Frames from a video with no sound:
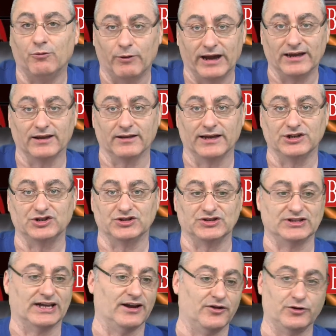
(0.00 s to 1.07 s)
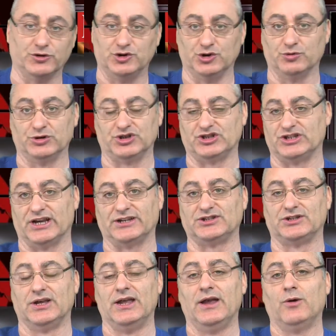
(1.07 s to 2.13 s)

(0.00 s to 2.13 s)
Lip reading: regulations that other Jewish sects